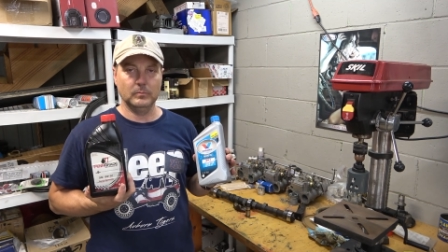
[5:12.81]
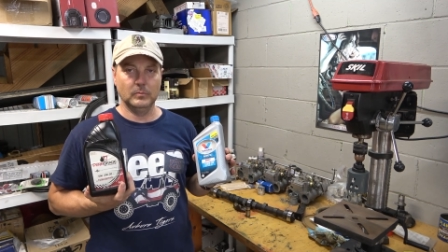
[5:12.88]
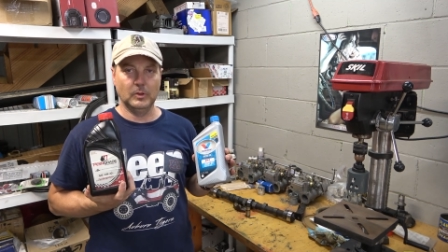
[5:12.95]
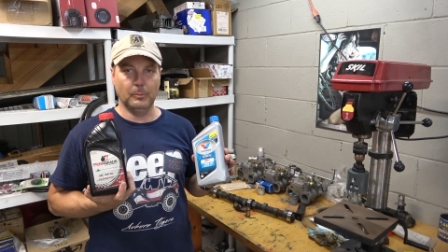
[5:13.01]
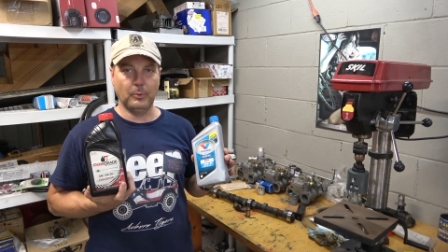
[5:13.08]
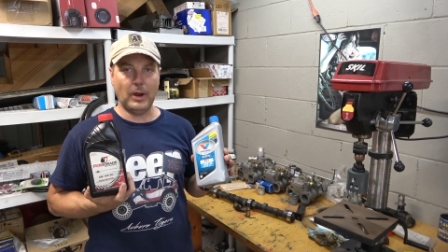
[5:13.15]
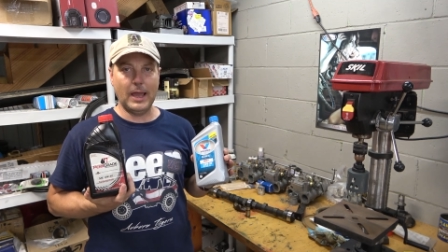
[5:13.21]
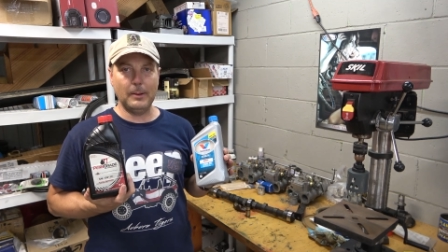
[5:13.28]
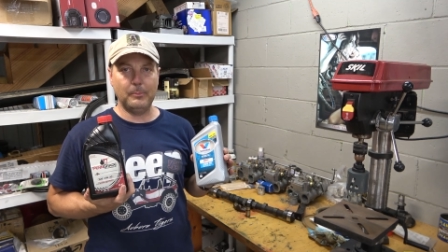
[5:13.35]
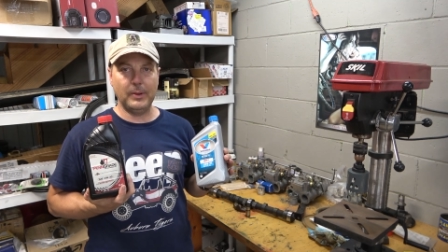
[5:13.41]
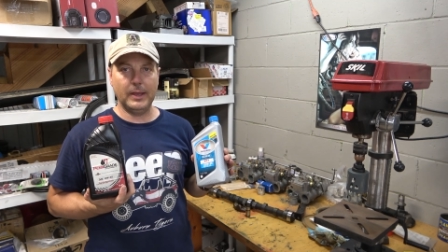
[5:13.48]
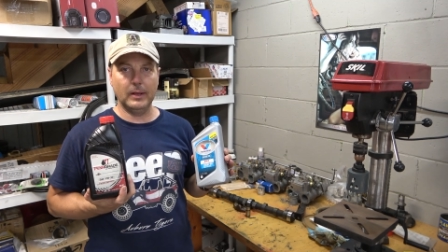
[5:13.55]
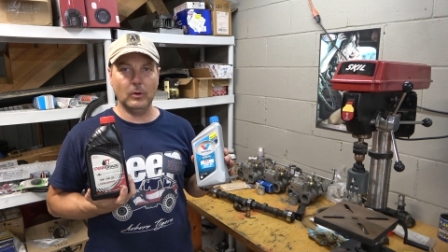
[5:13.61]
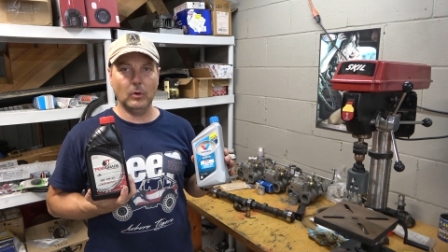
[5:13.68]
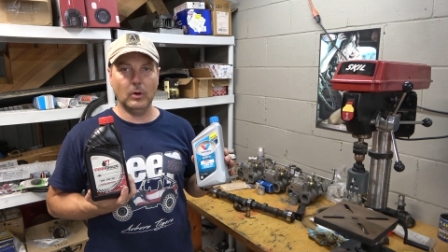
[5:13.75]
the Brad
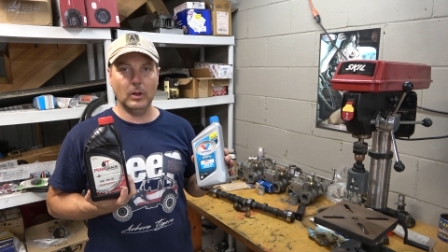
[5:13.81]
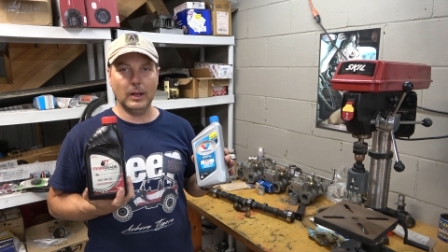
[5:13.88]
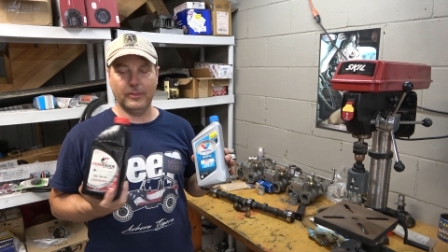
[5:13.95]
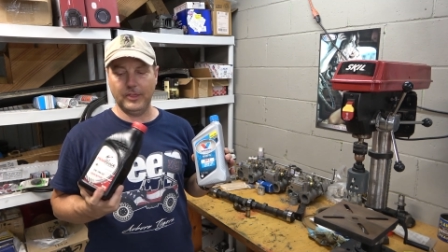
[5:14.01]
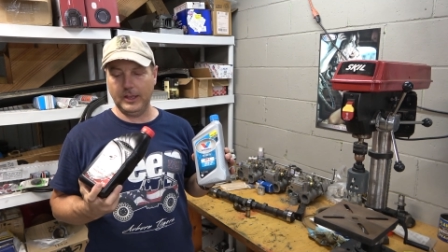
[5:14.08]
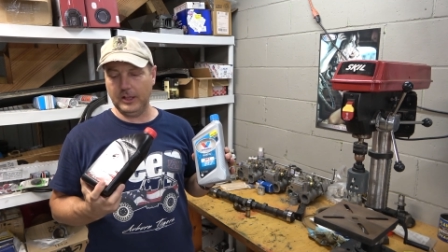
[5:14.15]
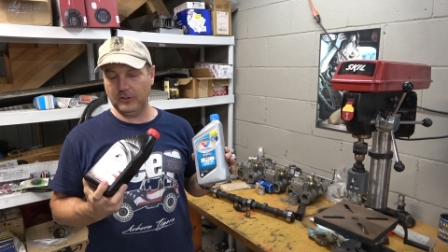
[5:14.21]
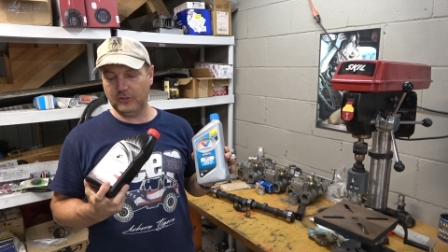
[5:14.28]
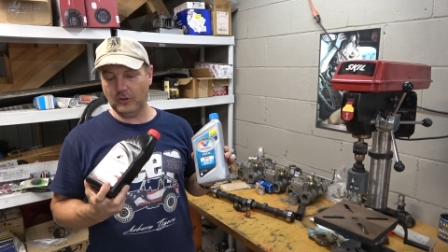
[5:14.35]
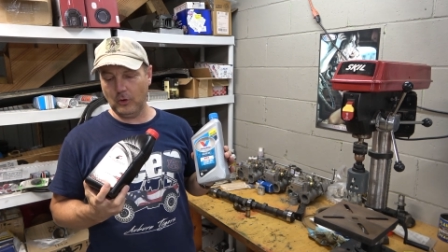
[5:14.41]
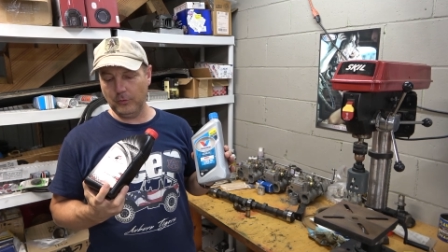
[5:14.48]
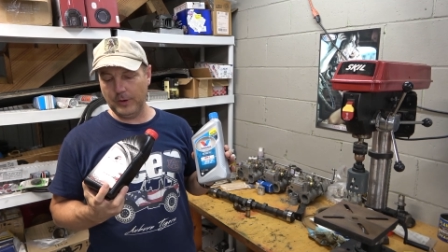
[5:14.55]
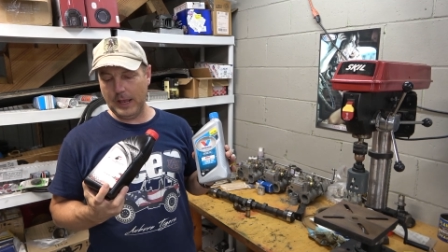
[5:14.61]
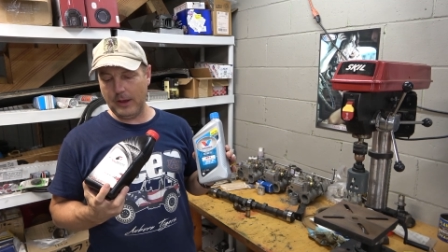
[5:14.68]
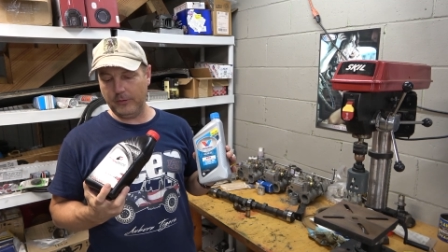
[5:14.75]
Penn oil, I think it's
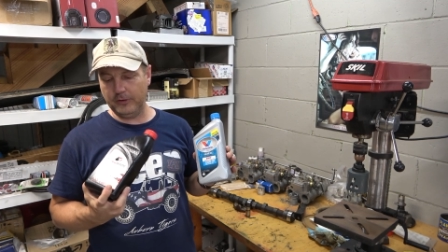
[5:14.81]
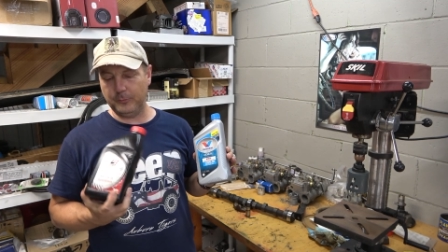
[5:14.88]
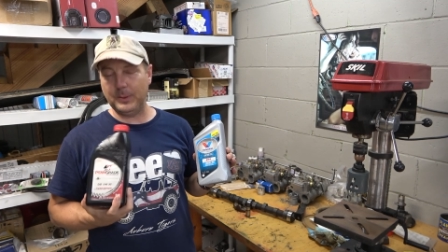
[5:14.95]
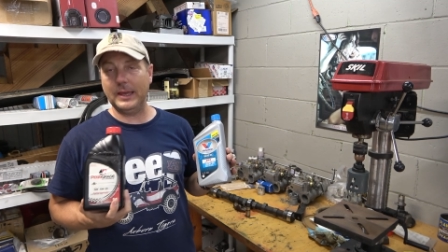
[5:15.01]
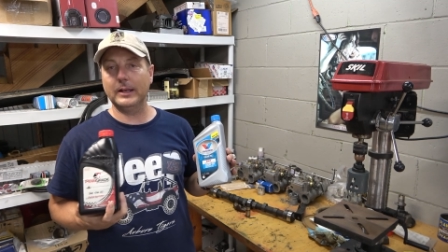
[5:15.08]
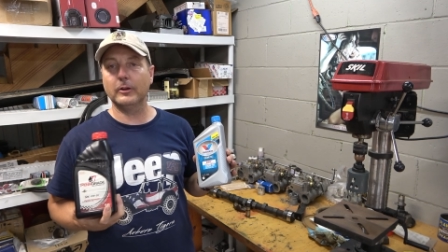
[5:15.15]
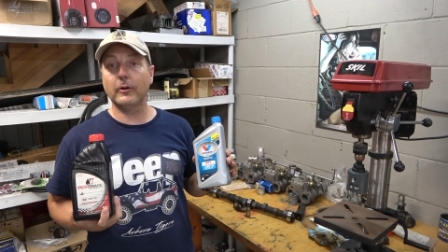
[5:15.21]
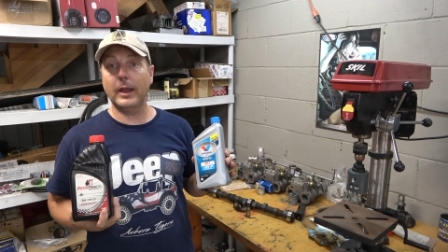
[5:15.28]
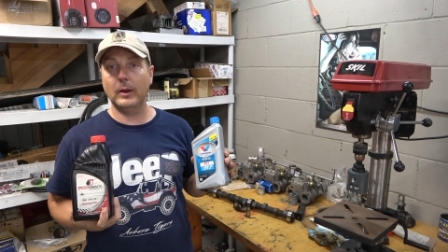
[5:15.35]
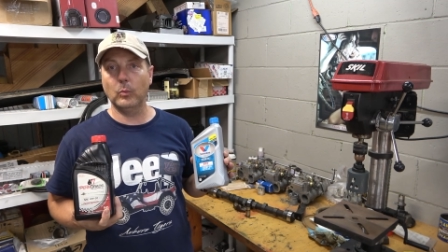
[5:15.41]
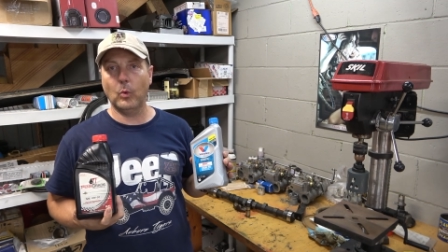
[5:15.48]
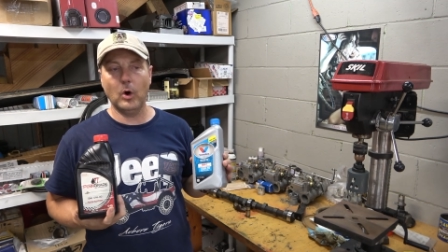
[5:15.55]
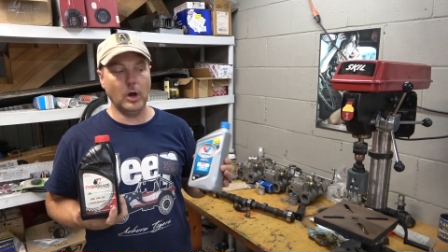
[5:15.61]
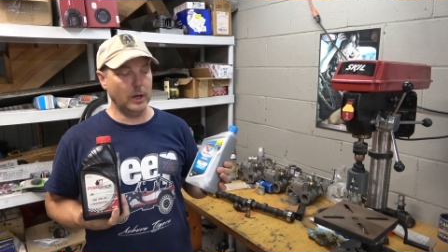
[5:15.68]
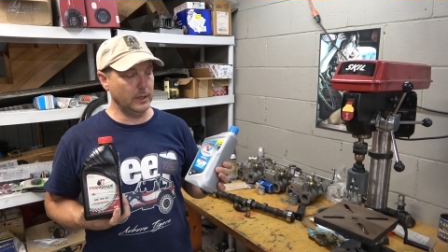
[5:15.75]
sold now as PennGrade
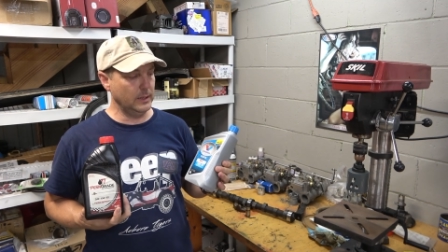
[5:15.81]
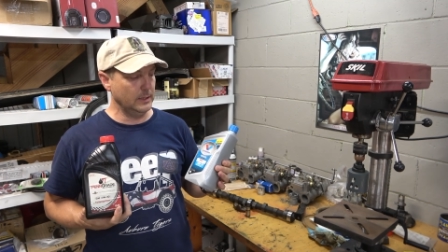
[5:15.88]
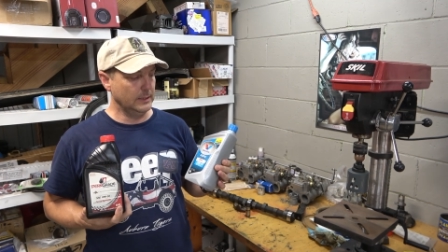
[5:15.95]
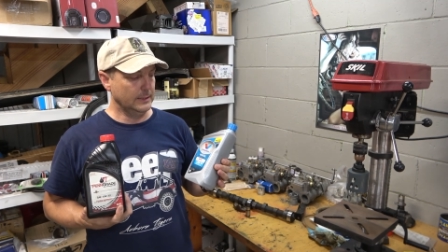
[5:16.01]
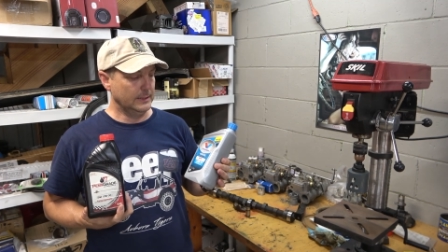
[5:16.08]
1,